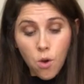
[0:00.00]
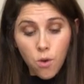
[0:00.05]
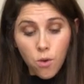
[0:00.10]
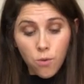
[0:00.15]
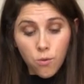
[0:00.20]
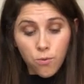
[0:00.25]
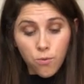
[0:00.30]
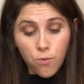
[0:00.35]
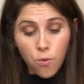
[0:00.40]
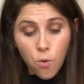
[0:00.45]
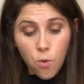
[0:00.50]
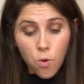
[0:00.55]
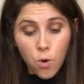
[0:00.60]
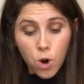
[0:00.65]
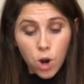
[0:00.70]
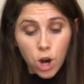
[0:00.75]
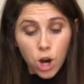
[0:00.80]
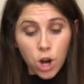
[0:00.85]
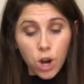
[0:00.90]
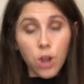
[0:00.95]

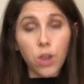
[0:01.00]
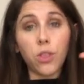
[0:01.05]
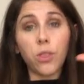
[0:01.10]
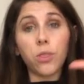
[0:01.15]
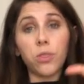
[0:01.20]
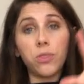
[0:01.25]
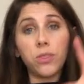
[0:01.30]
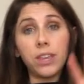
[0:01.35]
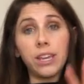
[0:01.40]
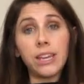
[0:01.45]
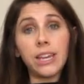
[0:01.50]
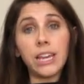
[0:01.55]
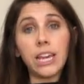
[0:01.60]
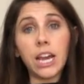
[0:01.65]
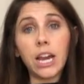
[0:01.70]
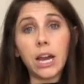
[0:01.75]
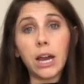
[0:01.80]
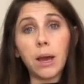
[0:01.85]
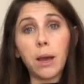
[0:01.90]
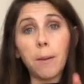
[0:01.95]
for
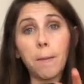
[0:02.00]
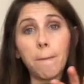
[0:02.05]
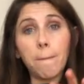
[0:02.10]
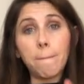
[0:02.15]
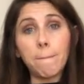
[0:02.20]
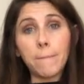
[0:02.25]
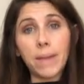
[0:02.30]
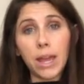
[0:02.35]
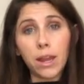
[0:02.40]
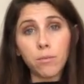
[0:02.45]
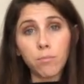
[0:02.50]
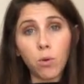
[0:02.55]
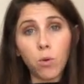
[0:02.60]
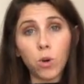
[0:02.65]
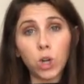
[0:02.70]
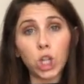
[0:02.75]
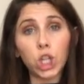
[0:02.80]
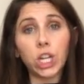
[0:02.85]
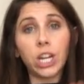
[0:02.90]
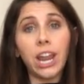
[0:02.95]
the main
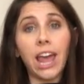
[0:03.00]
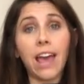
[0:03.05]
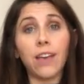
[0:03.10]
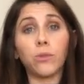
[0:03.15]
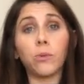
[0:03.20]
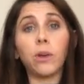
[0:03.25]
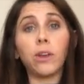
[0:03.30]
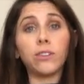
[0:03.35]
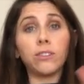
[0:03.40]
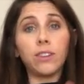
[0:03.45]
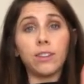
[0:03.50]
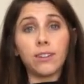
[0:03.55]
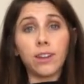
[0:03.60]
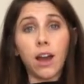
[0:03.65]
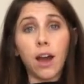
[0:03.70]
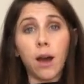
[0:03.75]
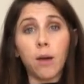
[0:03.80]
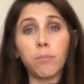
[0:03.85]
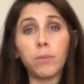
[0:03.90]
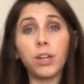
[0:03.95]
portion as well as the
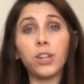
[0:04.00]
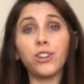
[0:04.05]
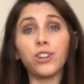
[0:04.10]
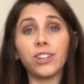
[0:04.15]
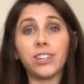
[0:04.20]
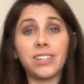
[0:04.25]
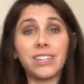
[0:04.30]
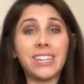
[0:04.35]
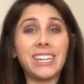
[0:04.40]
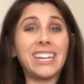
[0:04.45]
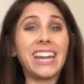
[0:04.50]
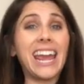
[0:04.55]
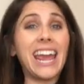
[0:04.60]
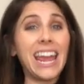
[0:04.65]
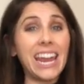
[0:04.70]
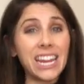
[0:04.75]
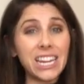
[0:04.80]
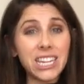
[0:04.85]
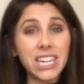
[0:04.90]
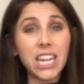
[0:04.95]
topping, you're gonna need
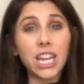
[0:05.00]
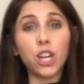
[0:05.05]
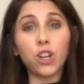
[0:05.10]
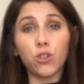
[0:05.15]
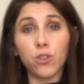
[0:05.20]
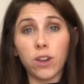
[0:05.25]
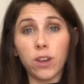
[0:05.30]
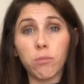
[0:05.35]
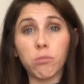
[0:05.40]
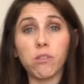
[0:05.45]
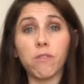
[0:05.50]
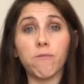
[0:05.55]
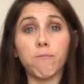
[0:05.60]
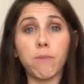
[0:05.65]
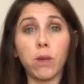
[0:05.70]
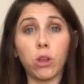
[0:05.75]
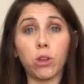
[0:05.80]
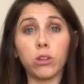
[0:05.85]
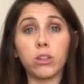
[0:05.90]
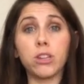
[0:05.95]
18 grams of
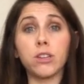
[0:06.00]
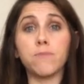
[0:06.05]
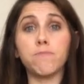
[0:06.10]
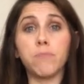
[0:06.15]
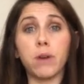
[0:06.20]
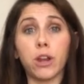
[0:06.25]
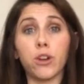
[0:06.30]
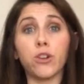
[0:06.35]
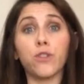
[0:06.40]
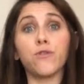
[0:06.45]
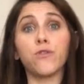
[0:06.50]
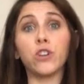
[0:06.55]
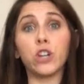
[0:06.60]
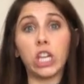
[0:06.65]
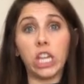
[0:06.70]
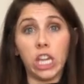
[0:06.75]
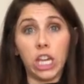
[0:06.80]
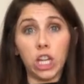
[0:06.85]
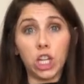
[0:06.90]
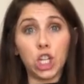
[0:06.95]
melted butter for
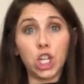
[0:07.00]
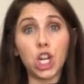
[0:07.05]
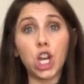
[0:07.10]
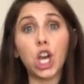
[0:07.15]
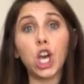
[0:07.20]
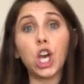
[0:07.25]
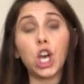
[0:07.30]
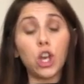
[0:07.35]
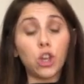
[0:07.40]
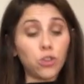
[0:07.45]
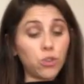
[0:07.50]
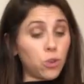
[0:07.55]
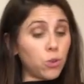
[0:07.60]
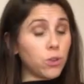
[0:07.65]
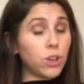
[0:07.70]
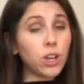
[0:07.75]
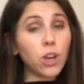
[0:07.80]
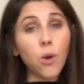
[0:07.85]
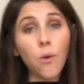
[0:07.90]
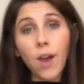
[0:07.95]
each. So you
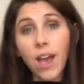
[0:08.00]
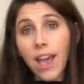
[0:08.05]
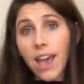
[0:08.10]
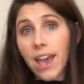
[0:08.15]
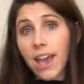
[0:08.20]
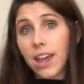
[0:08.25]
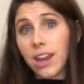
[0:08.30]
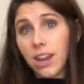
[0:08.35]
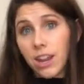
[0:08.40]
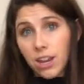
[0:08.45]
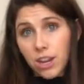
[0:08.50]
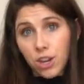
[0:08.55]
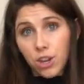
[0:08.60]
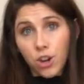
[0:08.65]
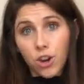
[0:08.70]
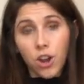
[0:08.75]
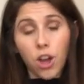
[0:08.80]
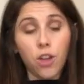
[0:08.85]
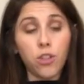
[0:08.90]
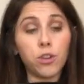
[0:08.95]
can go ahead and in
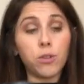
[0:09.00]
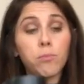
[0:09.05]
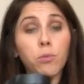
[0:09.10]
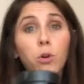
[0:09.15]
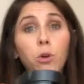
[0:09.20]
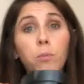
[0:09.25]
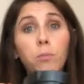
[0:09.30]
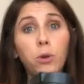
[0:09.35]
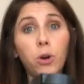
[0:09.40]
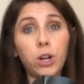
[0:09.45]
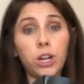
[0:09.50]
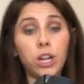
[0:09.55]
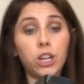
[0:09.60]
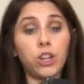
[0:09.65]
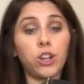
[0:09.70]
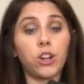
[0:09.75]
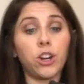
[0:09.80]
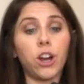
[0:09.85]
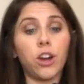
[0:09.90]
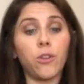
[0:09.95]
your other bowl put in
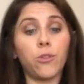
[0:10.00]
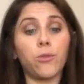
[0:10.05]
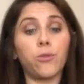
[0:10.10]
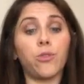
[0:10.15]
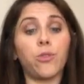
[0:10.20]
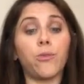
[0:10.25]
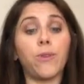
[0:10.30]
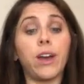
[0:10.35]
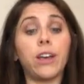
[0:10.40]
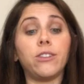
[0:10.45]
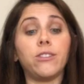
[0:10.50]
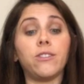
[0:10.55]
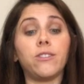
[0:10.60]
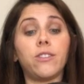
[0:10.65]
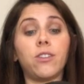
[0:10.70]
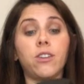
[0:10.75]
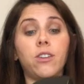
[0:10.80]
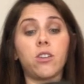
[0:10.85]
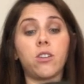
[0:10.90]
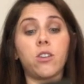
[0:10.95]
the
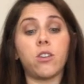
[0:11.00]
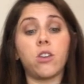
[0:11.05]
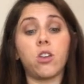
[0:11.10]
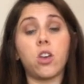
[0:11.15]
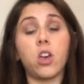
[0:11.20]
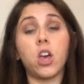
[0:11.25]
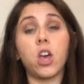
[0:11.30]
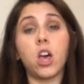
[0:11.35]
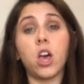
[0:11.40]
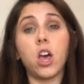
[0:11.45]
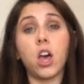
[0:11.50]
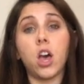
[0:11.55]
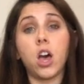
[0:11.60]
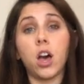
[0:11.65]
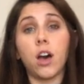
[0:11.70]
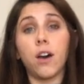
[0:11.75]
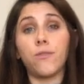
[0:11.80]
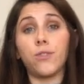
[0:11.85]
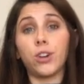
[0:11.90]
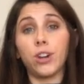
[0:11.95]
rest
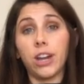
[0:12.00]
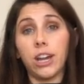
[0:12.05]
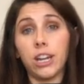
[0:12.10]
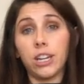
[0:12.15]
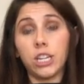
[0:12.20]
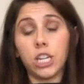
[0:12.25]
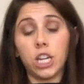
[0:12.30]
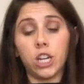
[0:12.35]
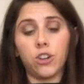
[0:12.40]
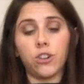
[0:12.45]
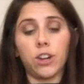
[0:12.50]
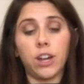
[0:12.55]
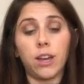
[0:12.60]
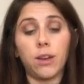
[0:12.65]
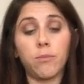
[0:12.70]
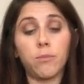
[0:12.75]
of your 18 grams.